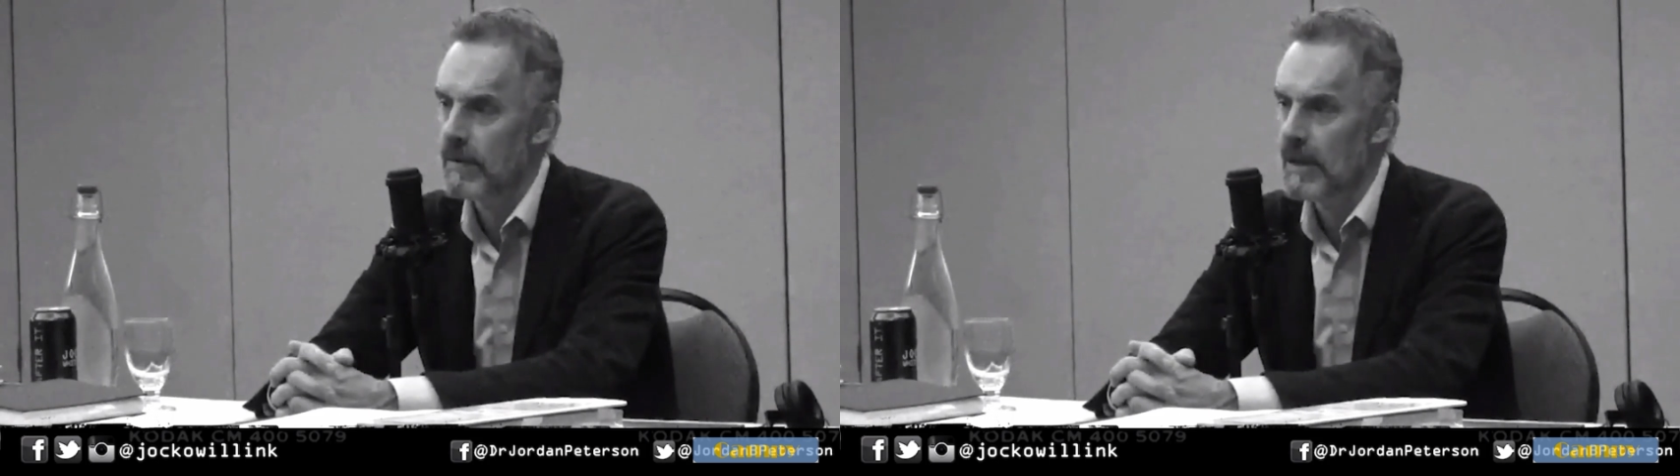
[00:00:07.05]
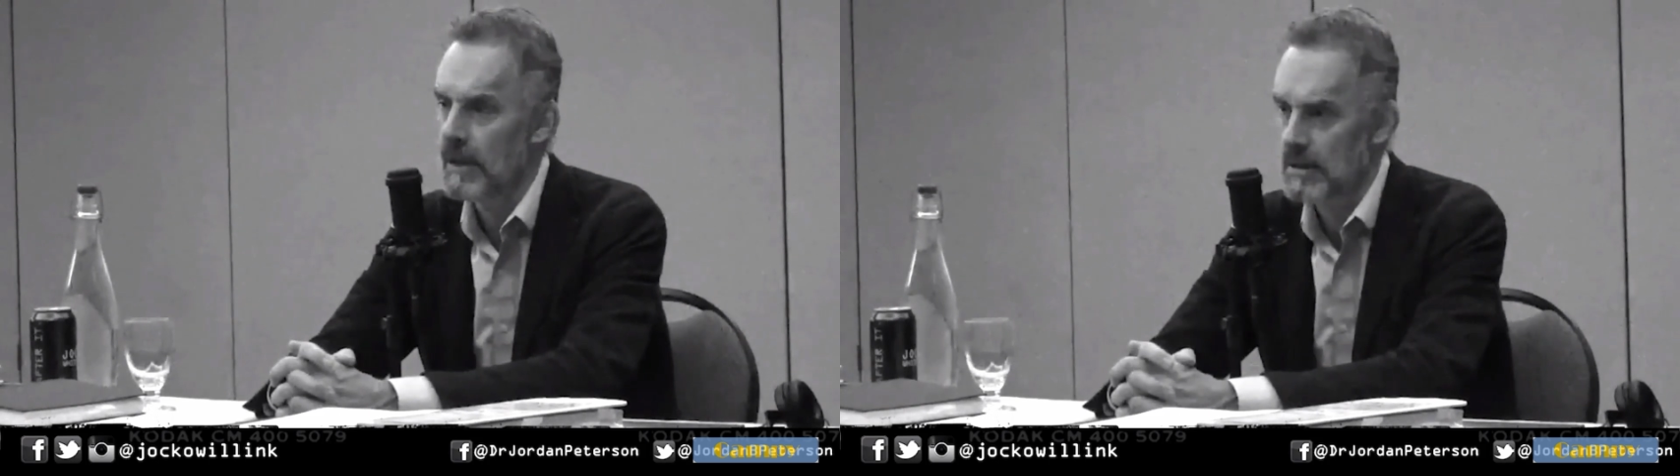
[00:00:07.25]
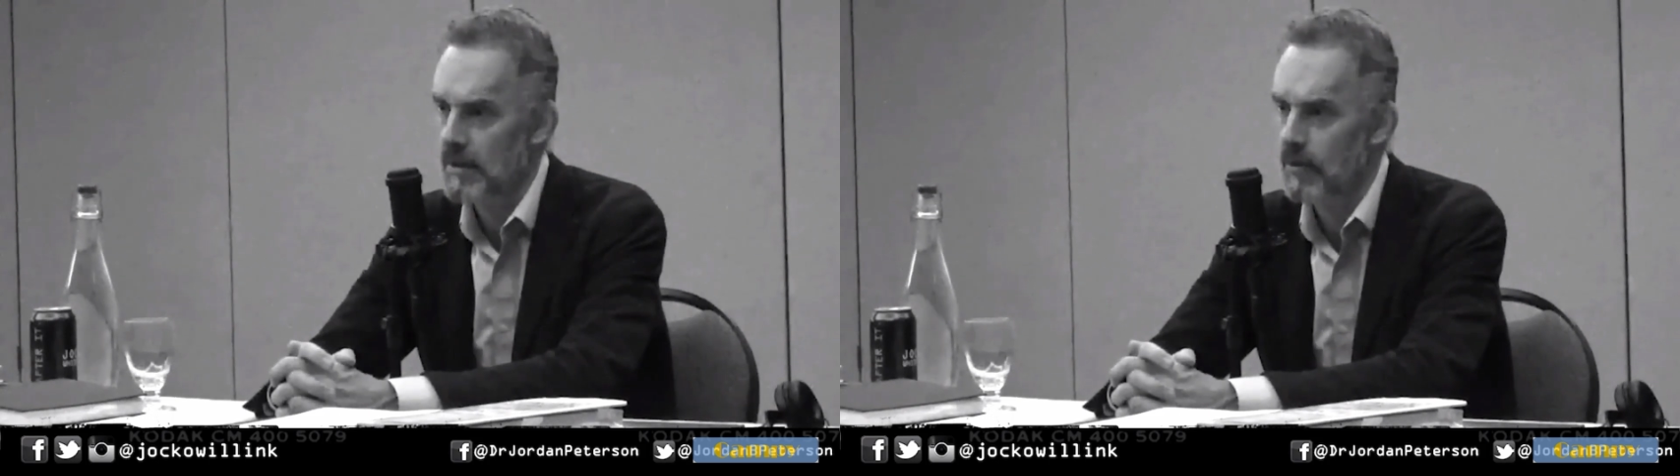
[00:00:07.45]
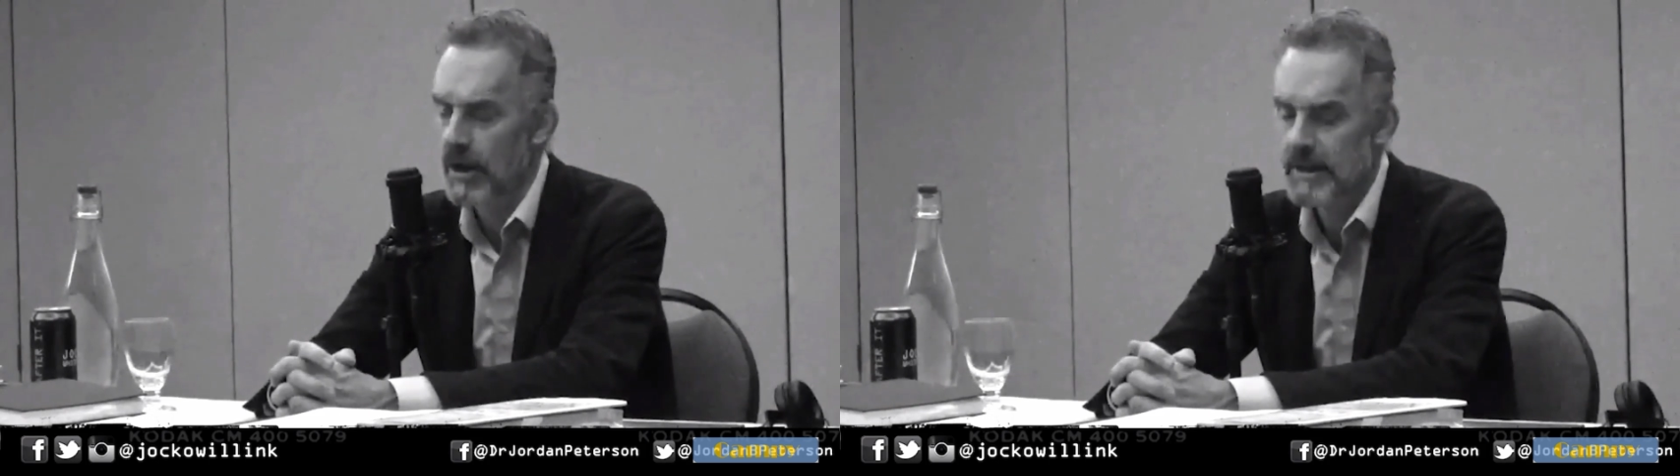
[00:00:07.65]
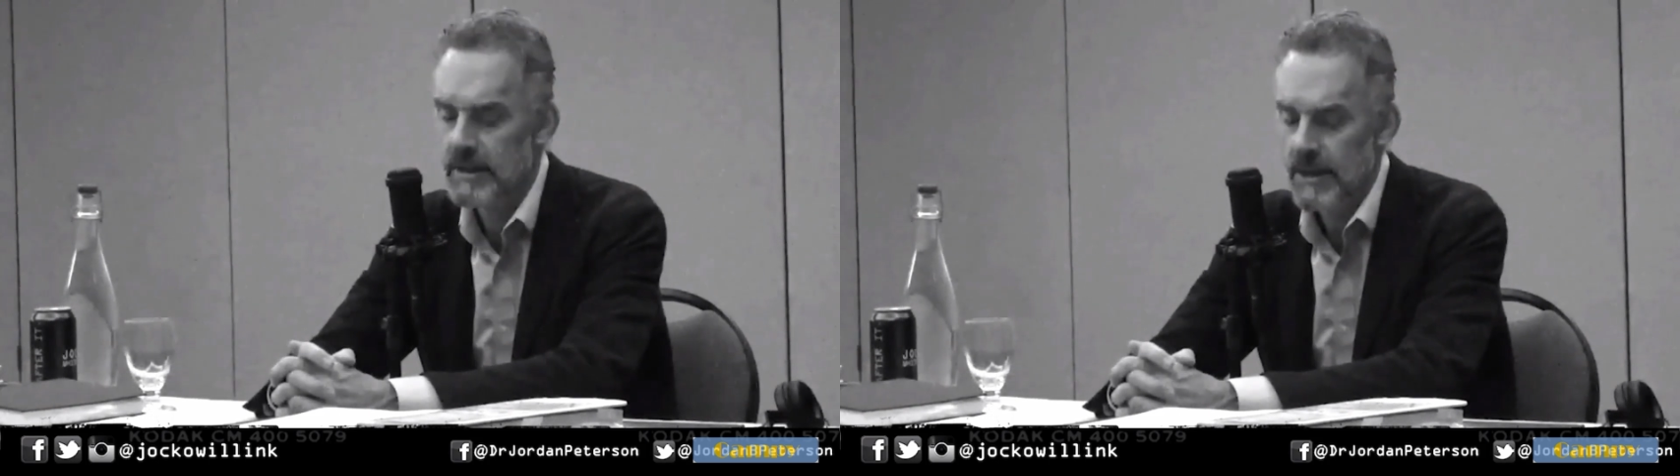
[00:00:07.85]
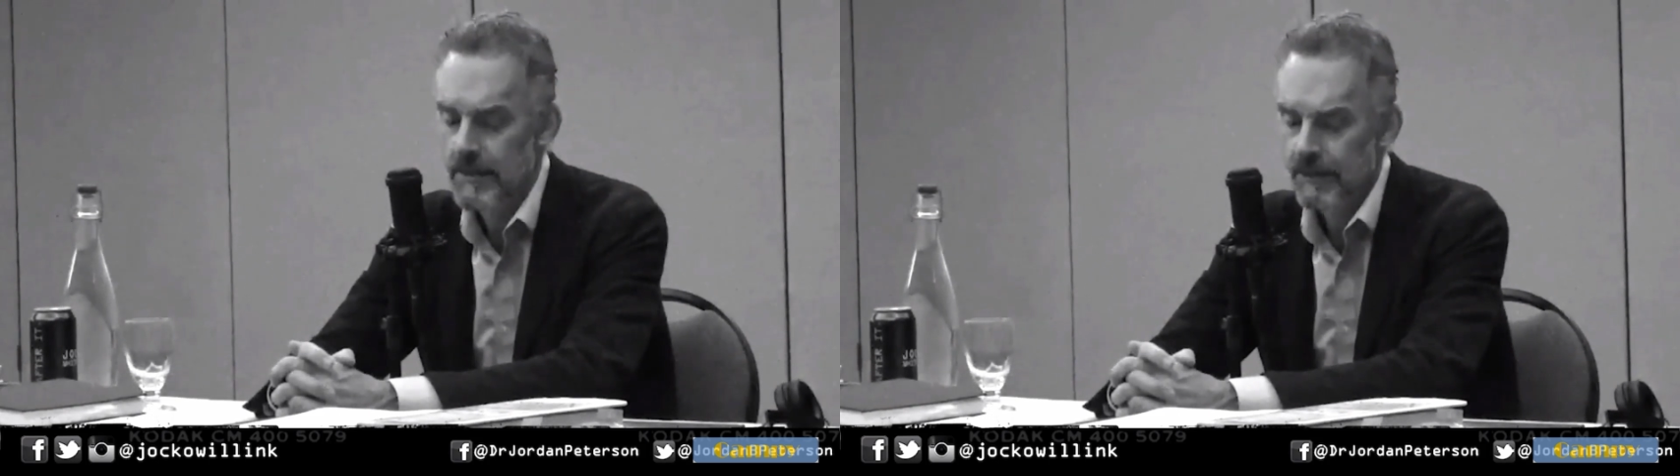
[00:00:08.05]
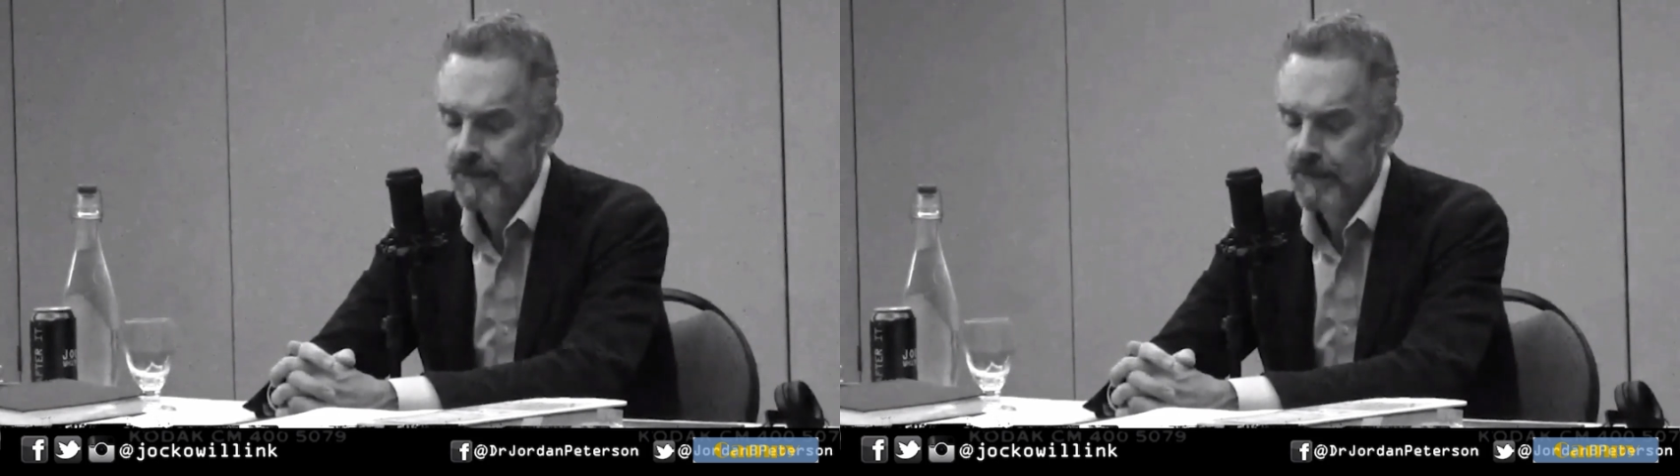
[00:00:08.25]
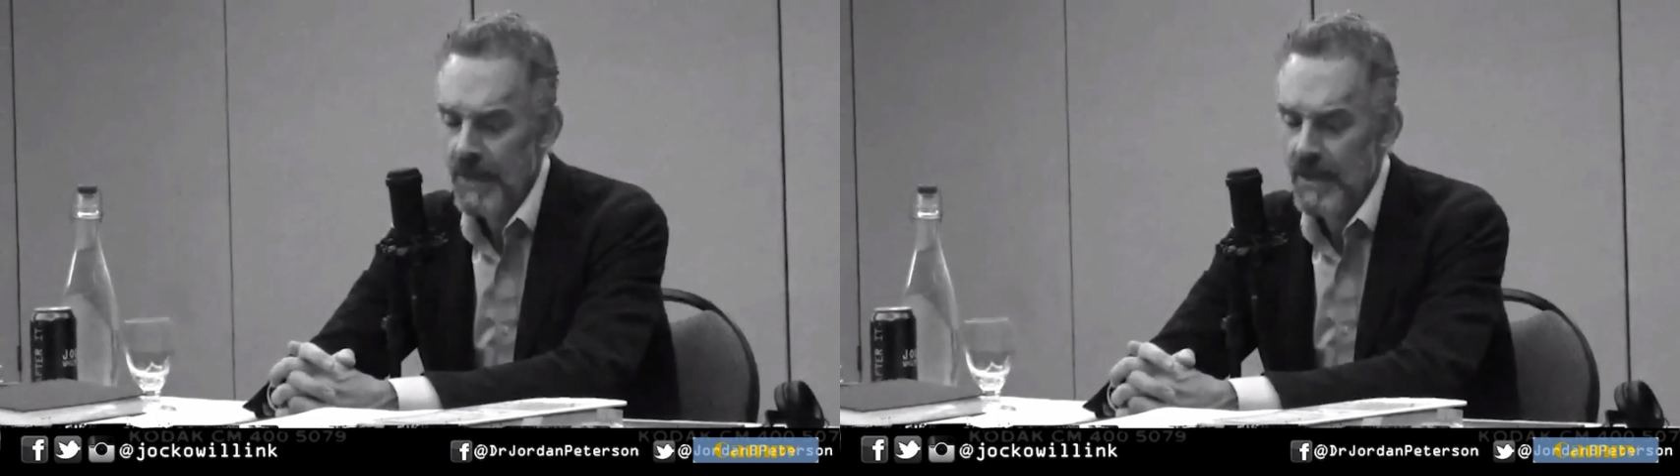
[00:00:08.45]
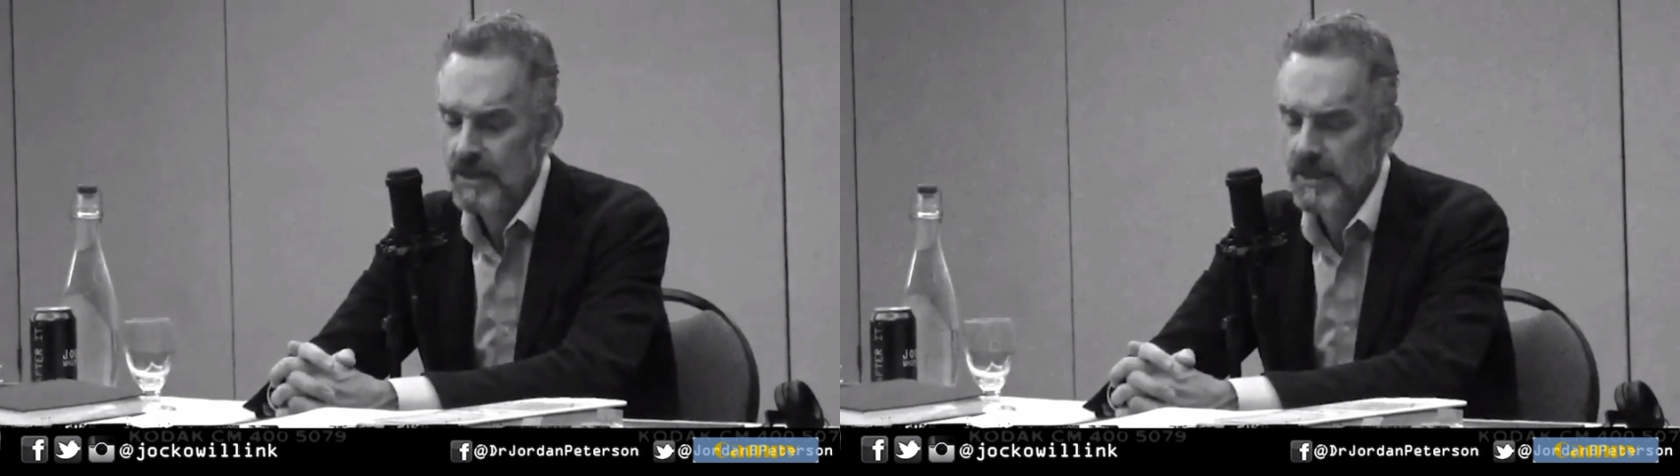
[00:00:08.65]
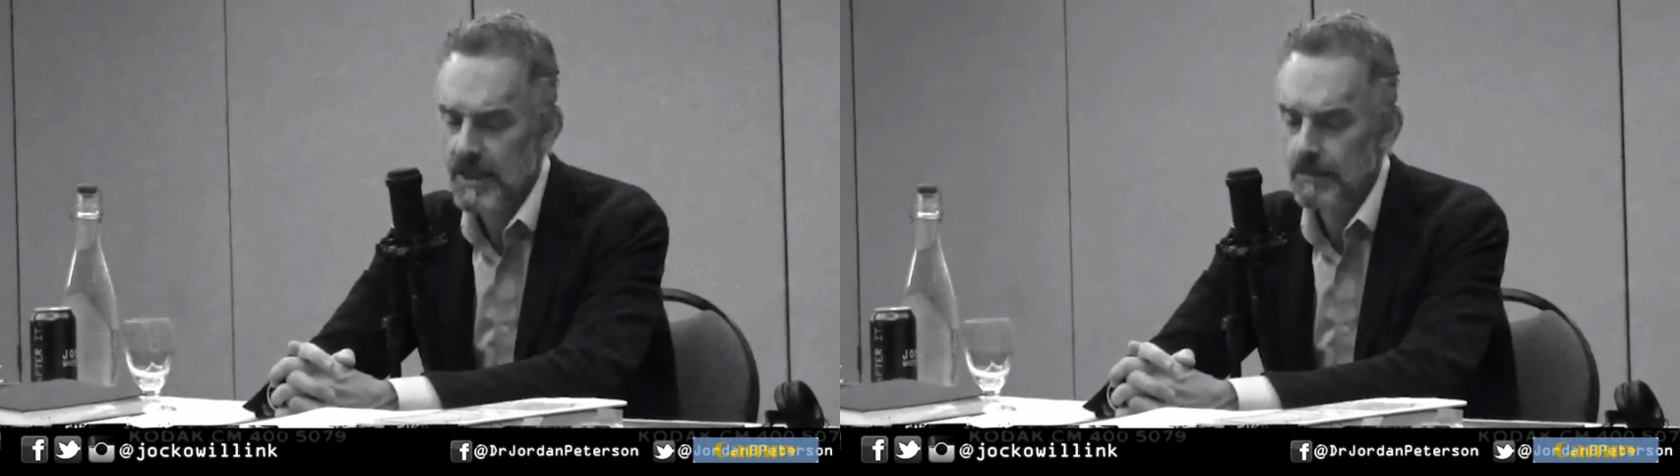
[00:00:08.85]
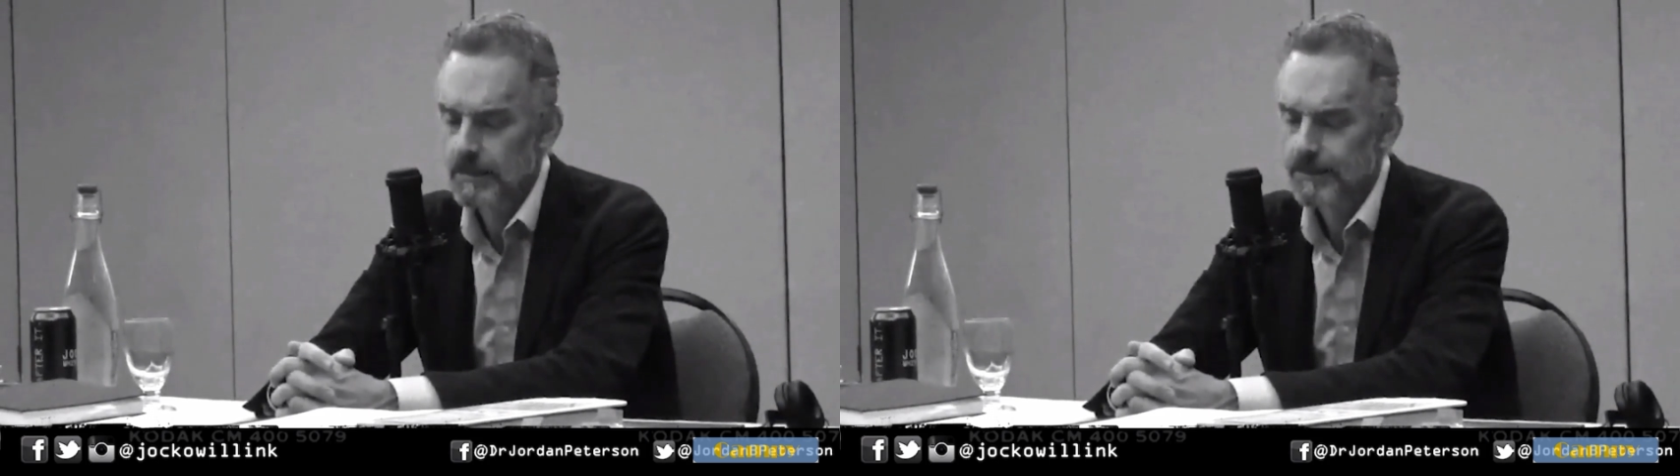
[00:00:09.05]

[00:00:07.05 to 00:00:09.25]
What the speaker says: in some ways, is that